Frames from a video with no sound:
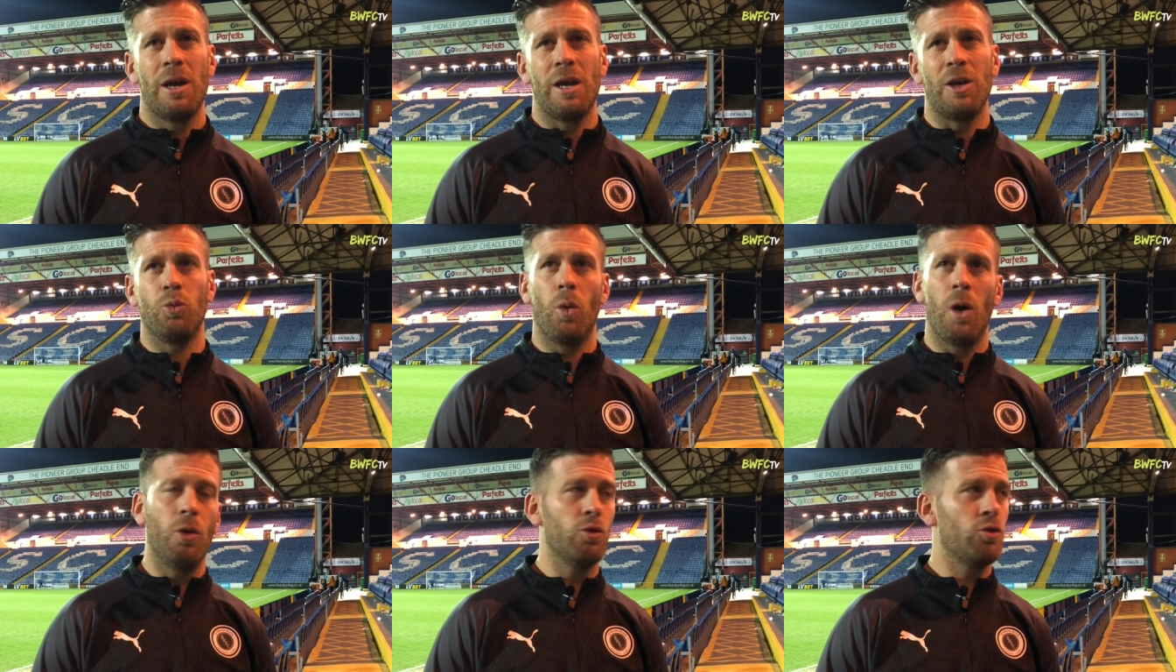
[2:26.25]
he's
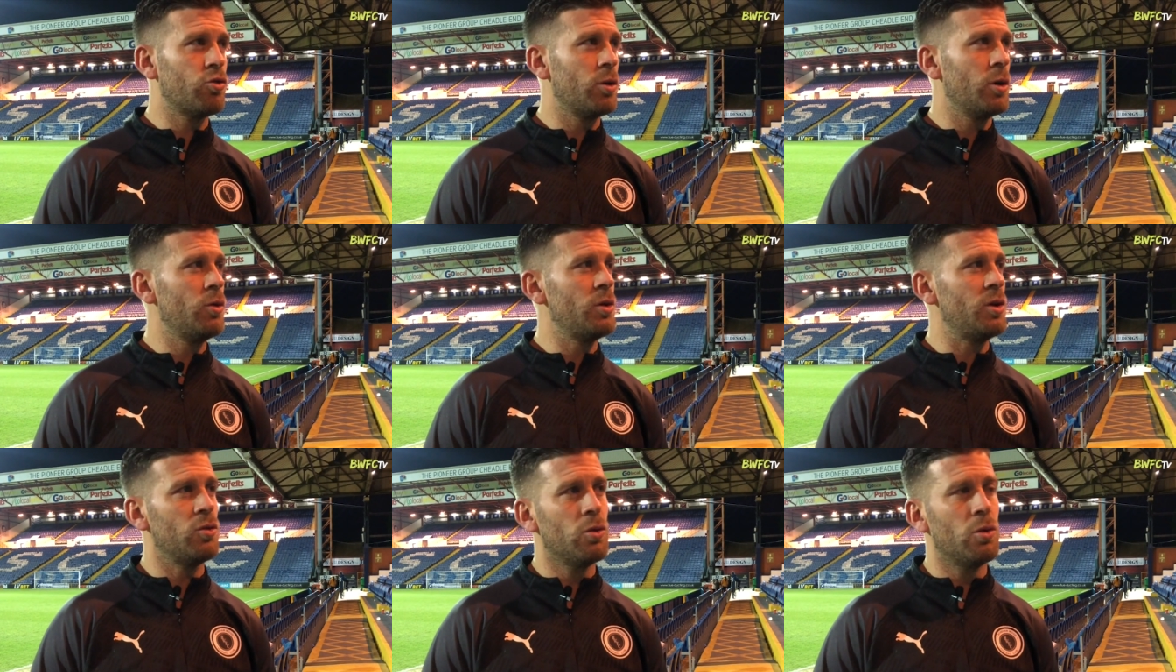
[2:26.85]

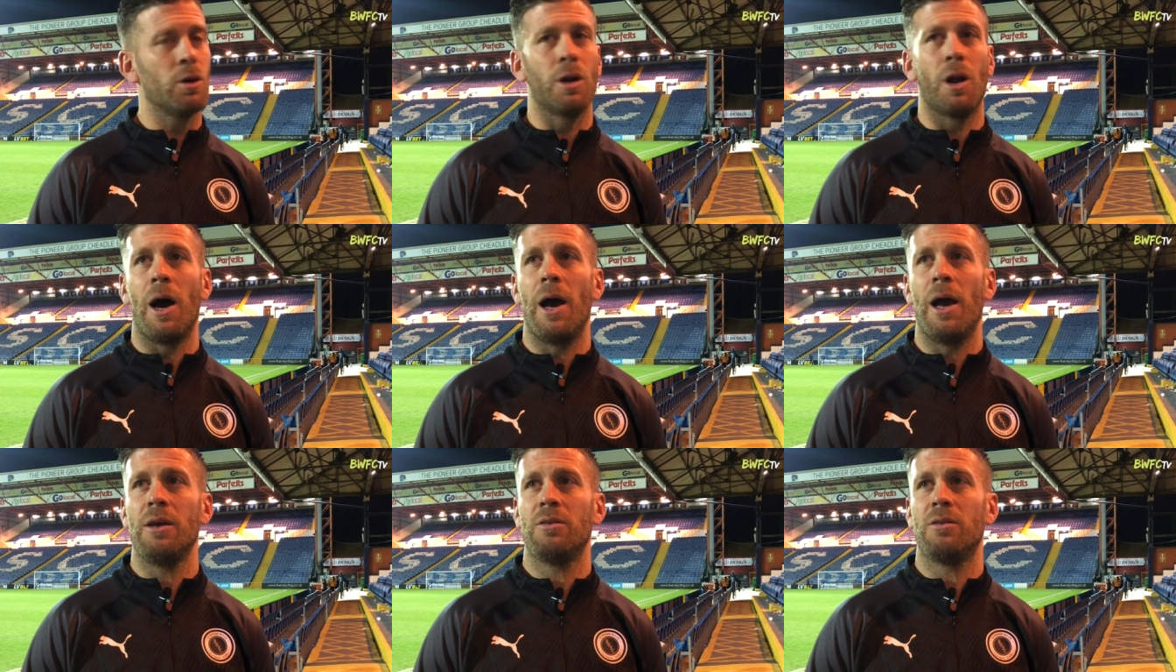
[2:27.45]
well-drilled, he's
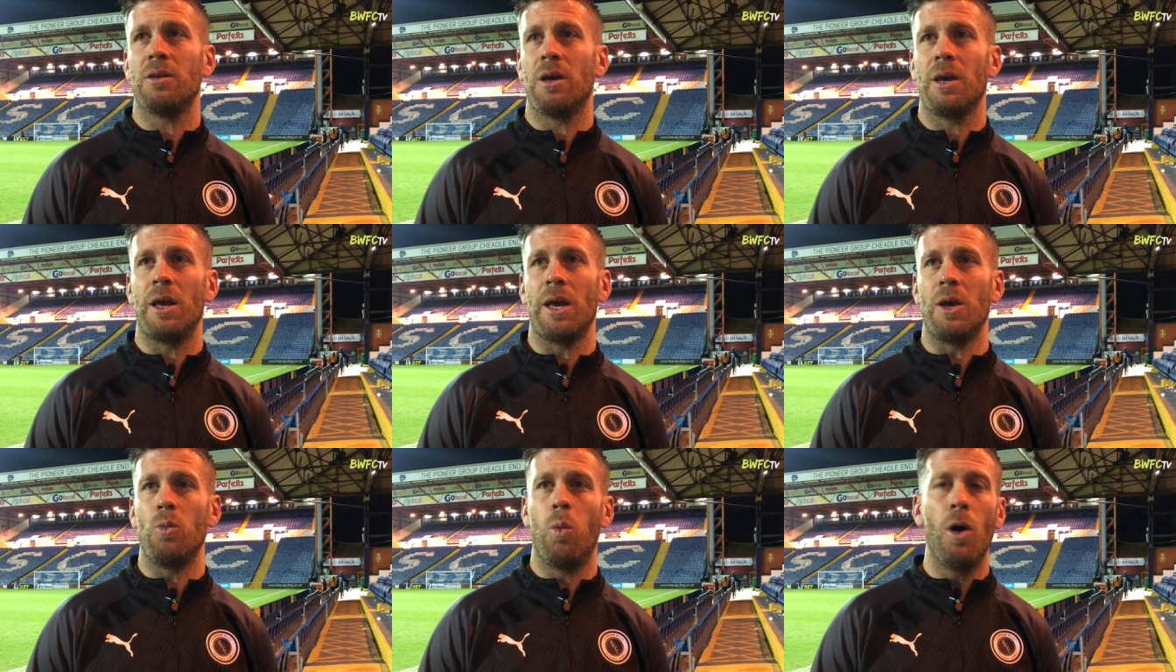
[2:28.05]
organised,
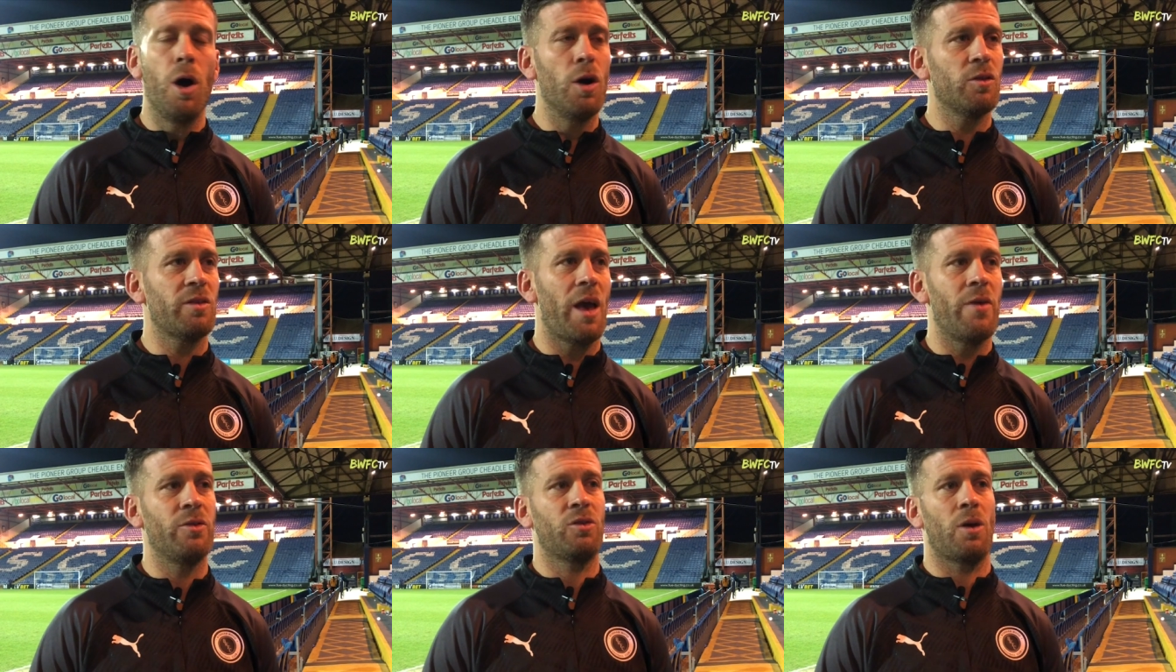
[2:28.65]
he works
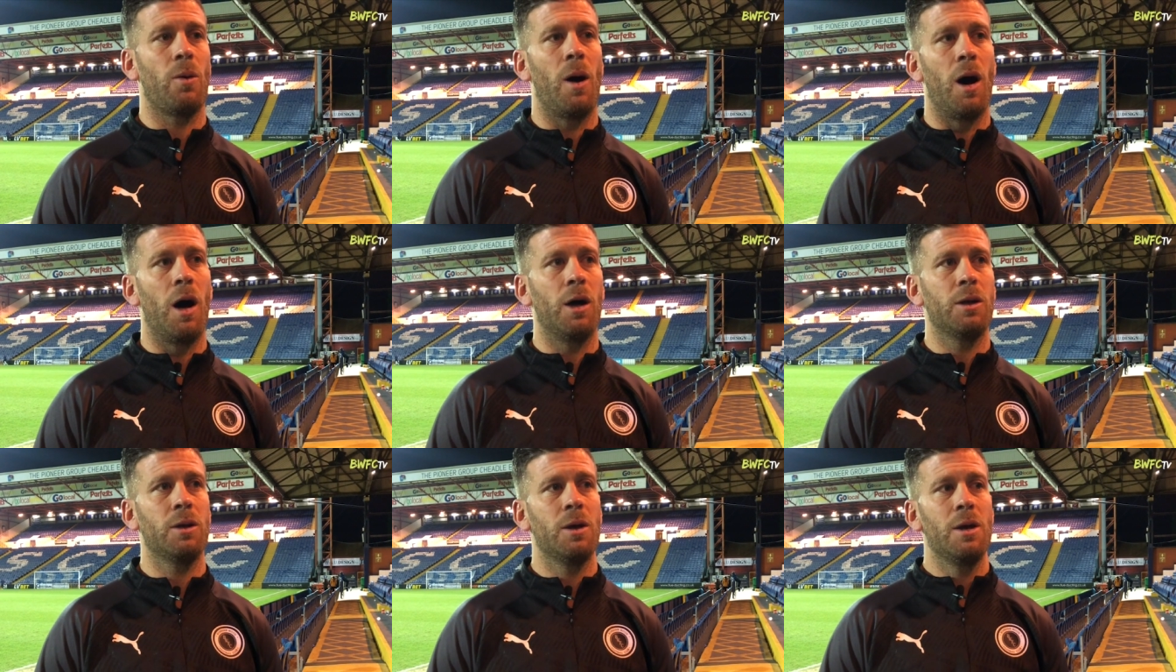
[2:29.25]
ever so
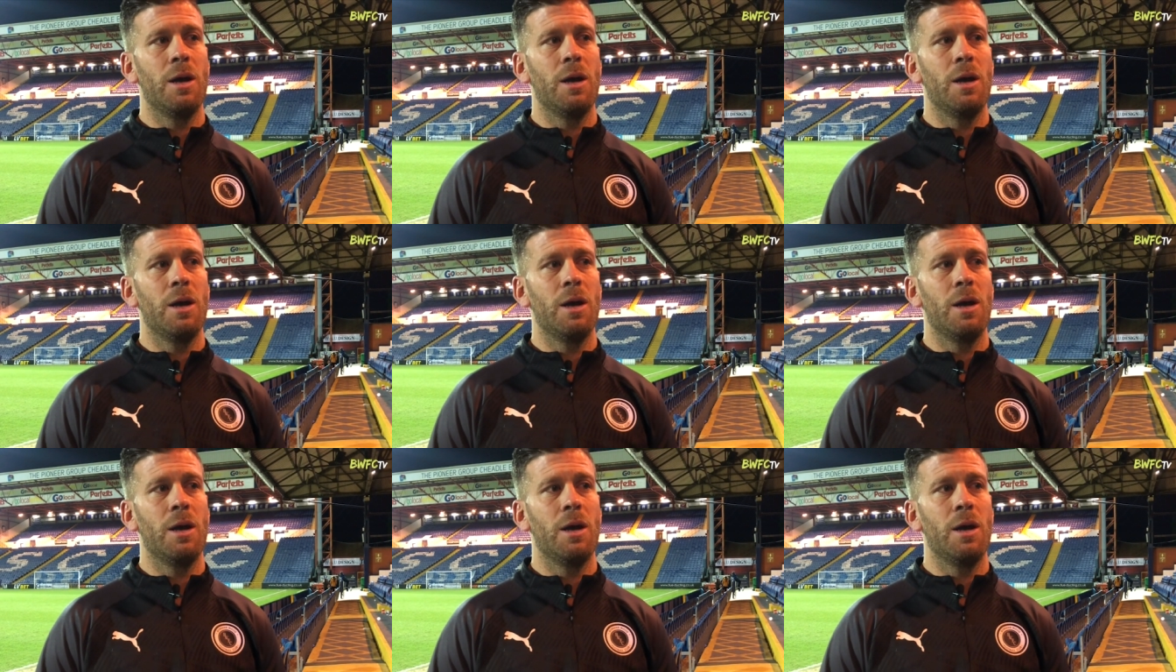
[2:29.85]
hard,